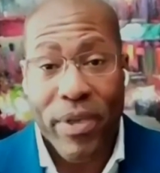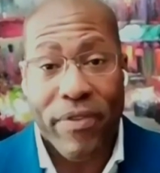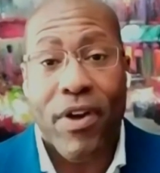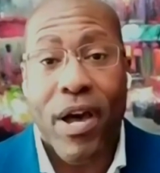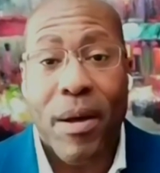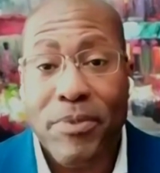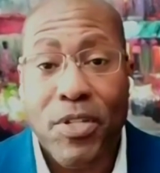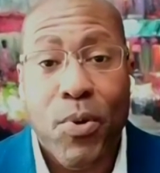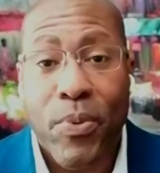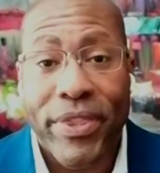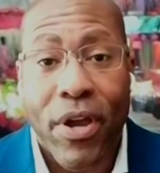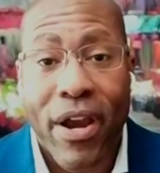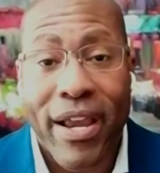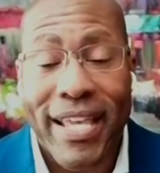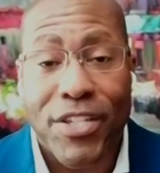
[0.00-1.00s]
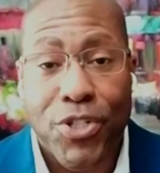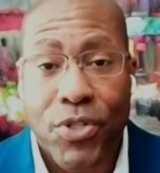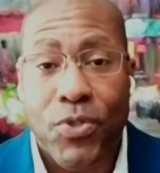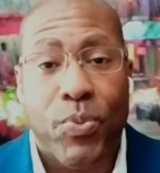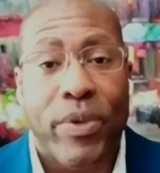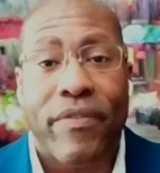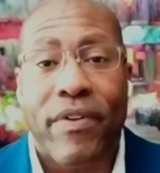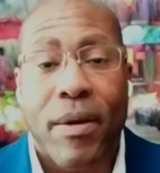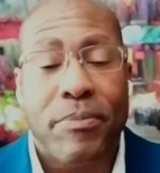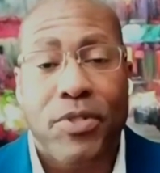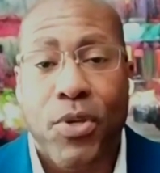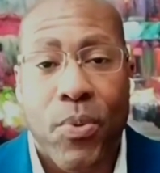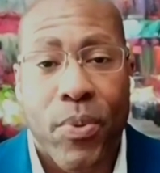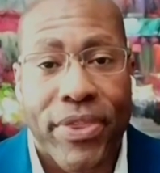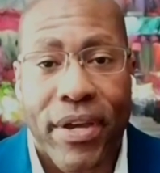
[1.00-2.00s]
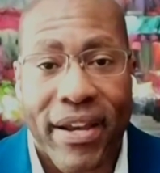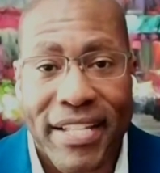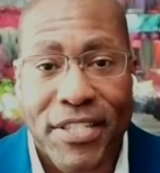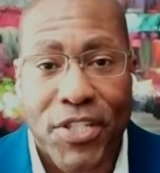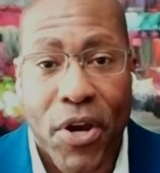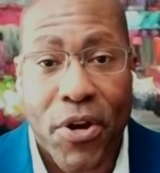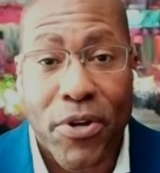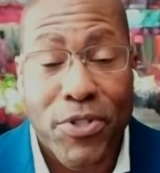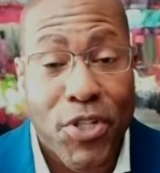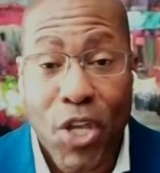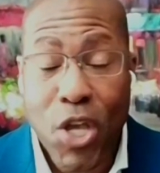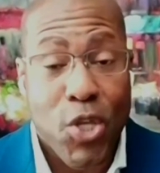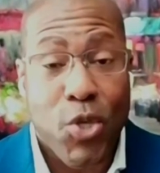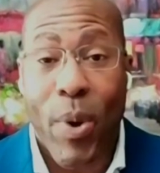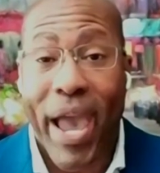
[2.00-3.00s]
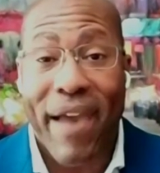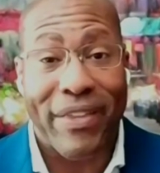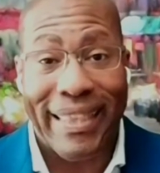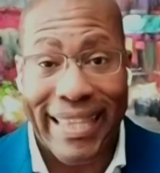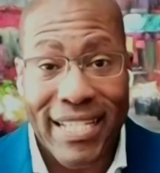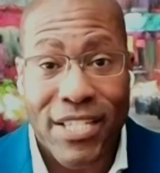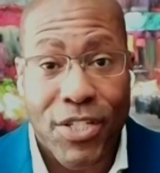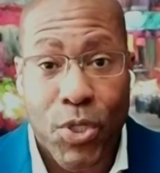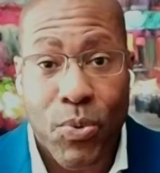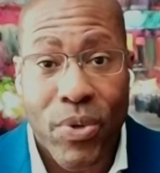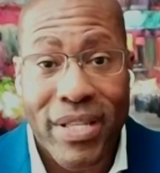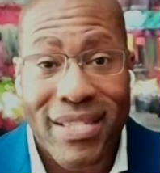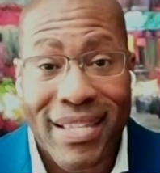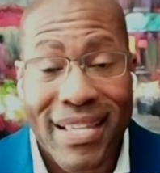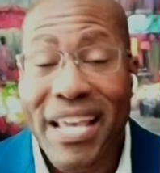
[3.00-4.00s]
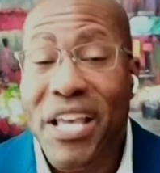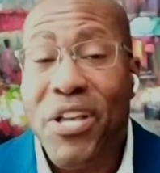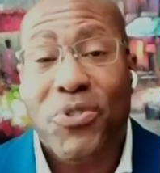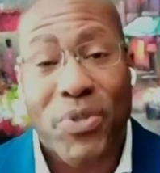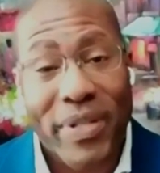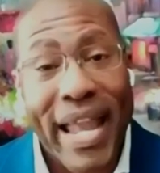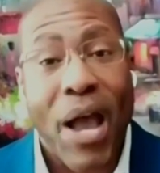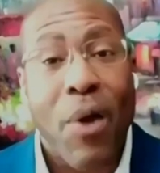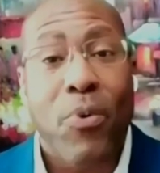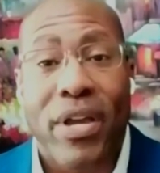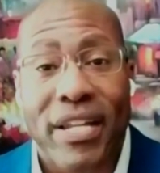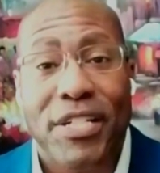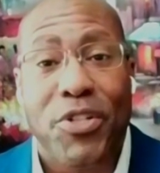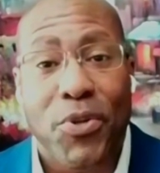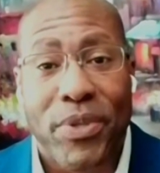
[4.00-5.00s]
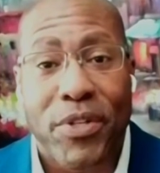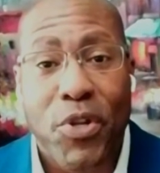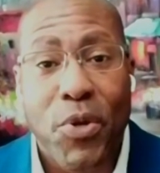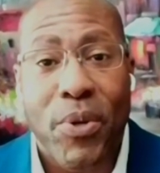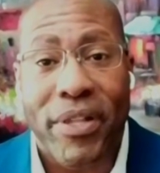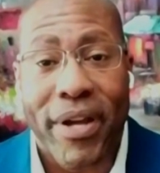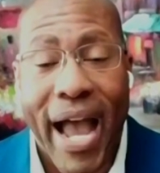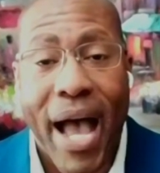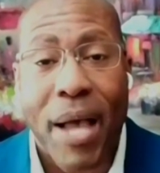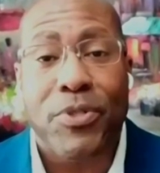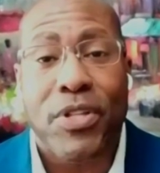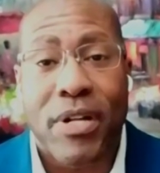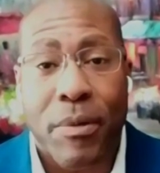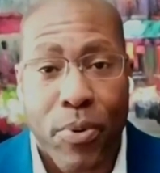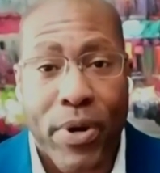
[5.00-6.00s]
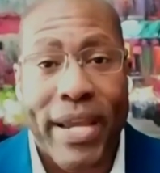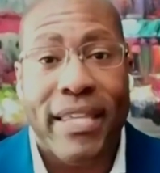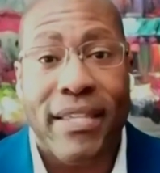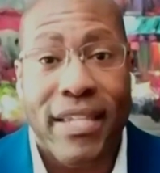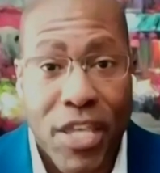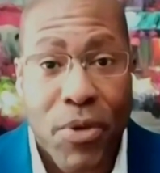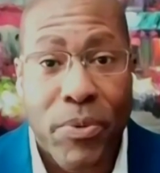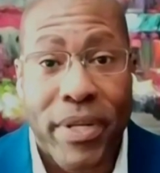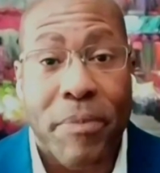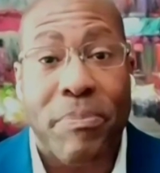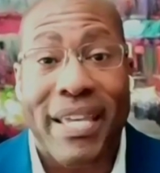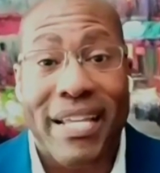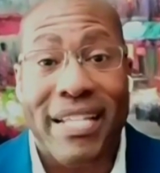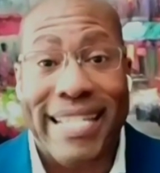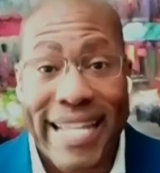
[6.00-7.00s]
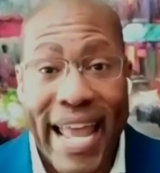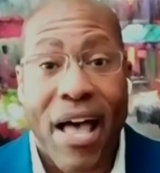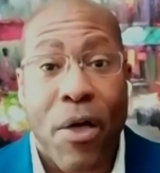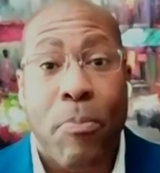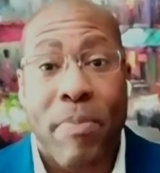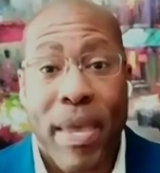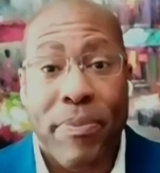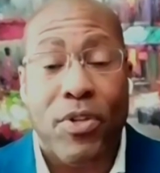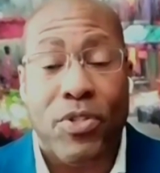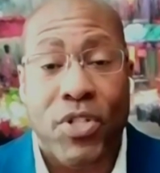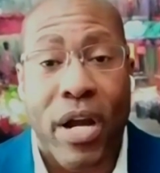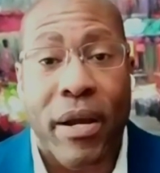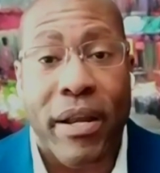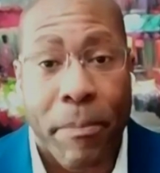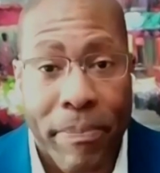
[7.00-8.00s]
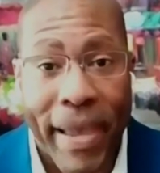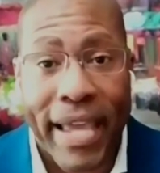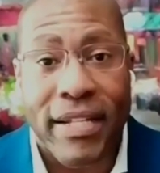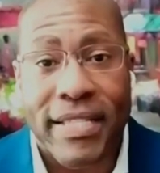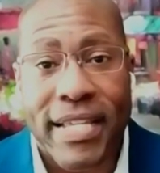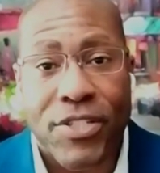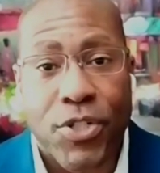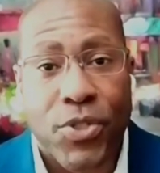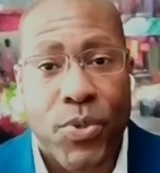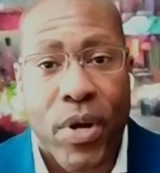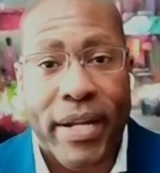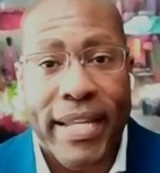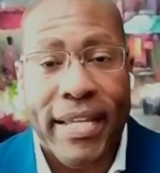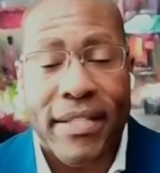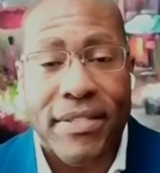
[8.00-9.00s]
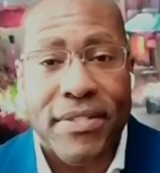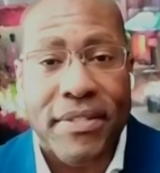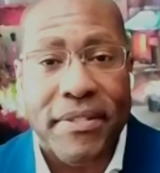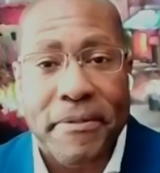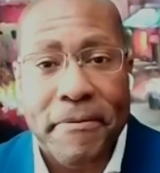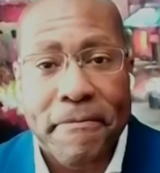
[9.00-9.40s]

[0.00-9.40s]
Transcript: We've come to you with our issues, we've come to you with our concerns, you haven't listened to us, so now we're going to do the nuclear option and bring in the union because now maybe you'll start paying attention to our needs.